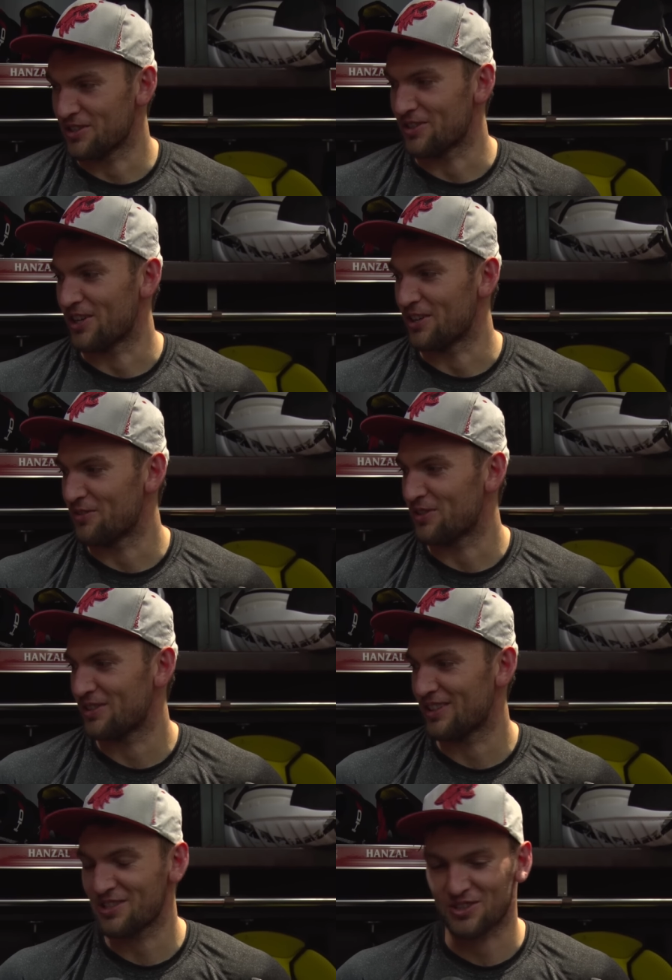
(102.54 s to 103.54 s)
that's all right.
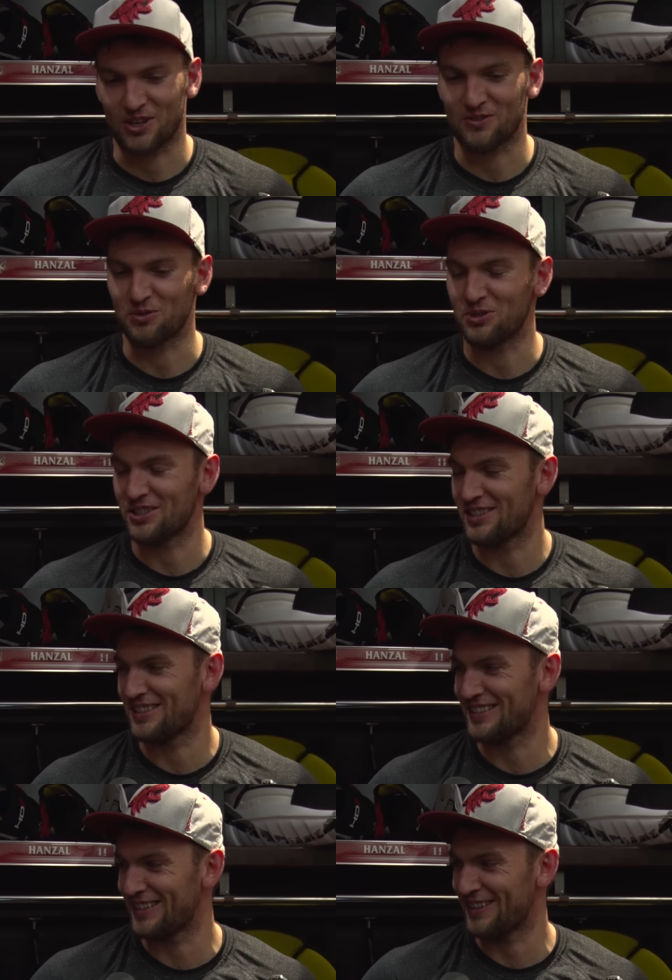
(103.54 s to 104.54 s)
That's all right for me
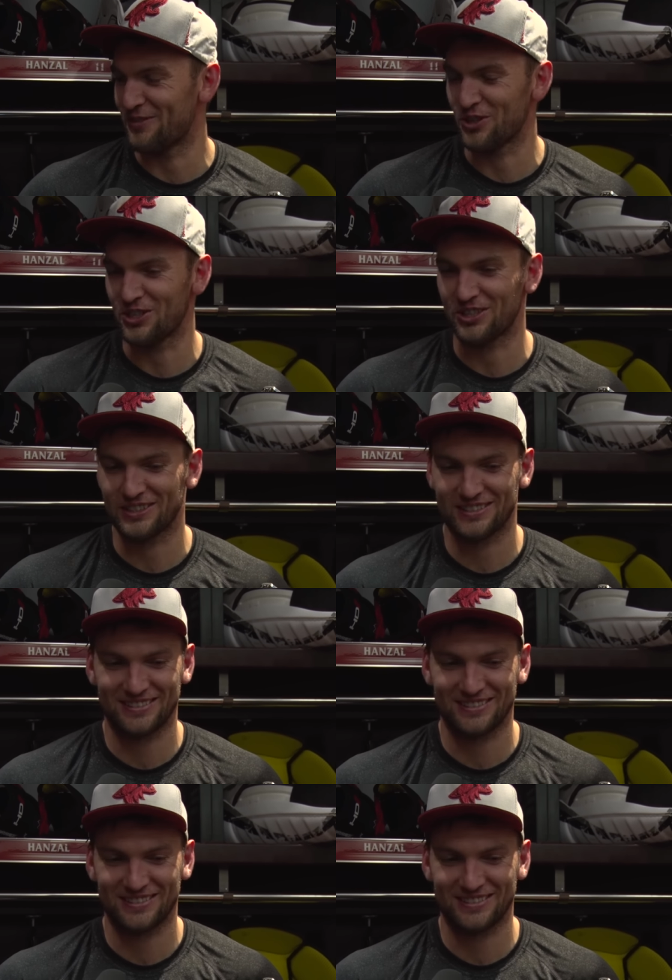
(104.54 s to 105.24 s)
every year.